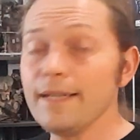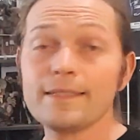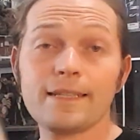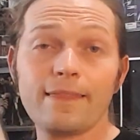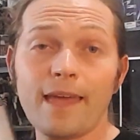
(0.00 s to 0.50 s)

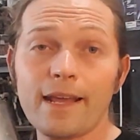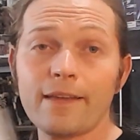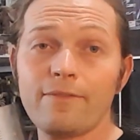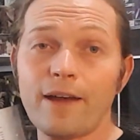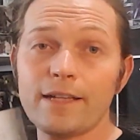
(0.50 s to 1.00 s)
Synthetic
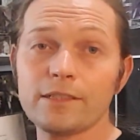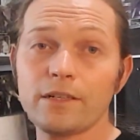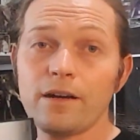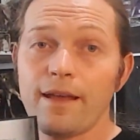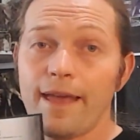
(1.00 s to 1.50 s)

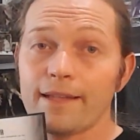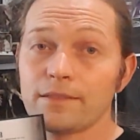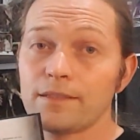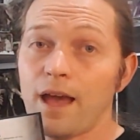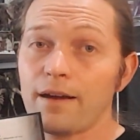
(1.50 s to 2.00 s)
Advisor
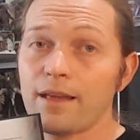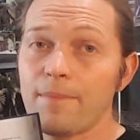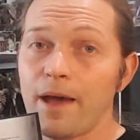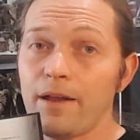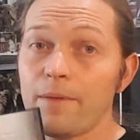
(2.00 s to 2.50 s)
has not
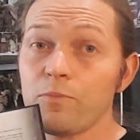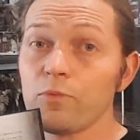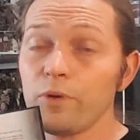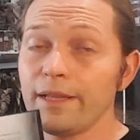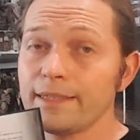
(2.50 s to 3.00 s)
come out. I'm
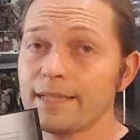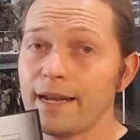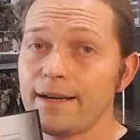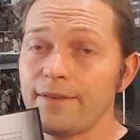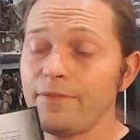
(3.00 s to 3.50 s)
really
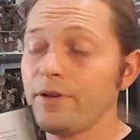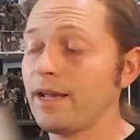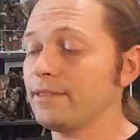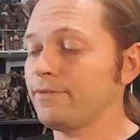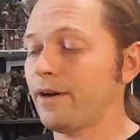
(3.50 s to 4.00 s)
excited if you
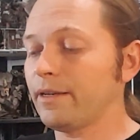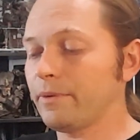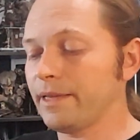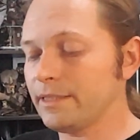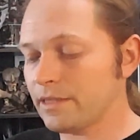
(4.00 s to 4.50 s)
guys finally
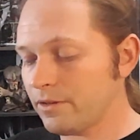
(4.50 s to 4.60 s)
release